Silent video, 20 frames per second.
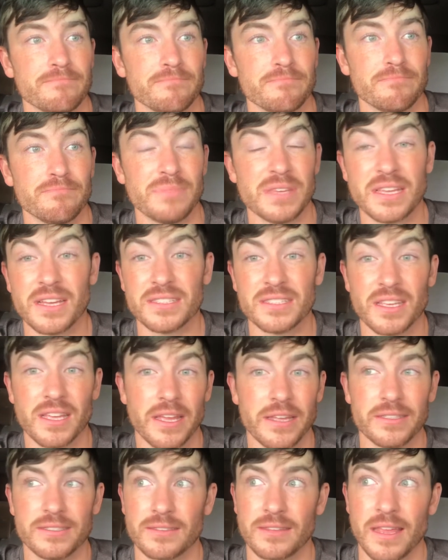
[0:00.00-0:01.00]
because
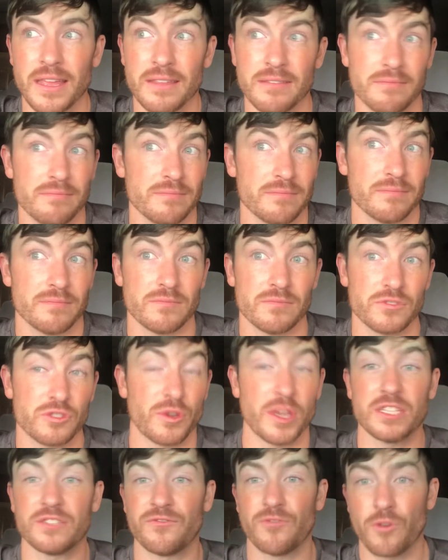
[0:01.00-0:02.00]
it's like
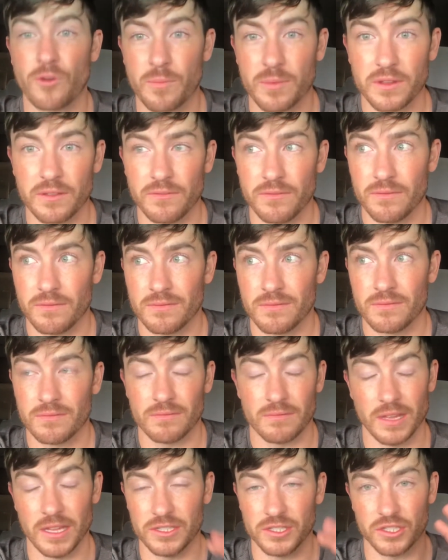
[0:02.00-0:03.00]
transformative.
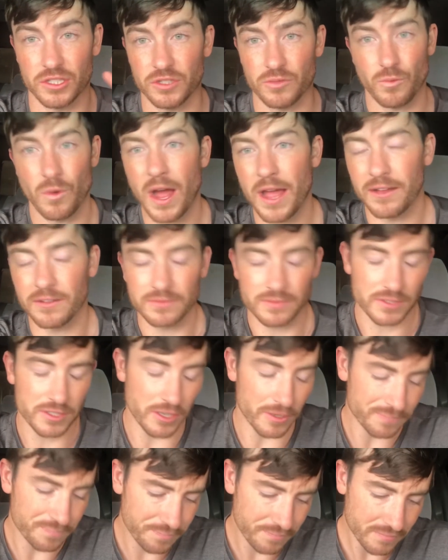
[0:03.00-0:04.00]
It's just wild.
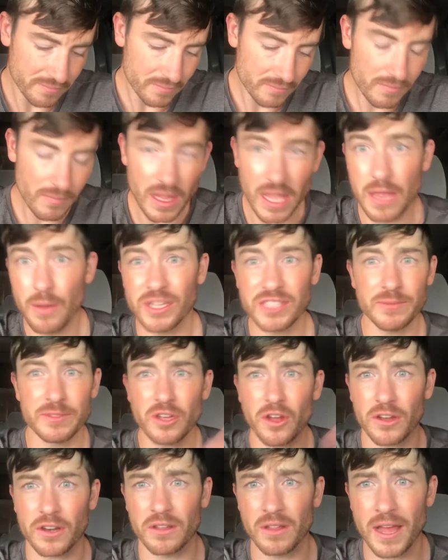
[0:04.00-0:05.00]
So anyways, I've been
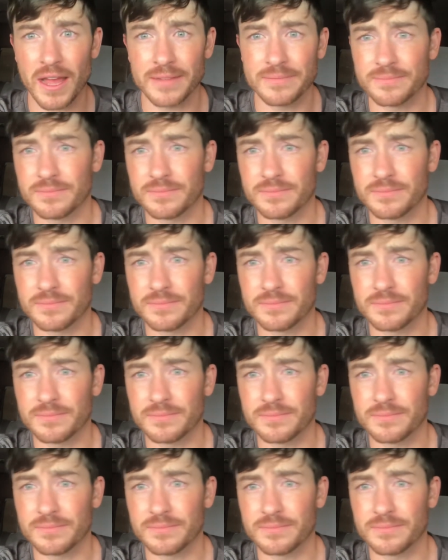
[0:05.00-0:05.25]
talking a lot.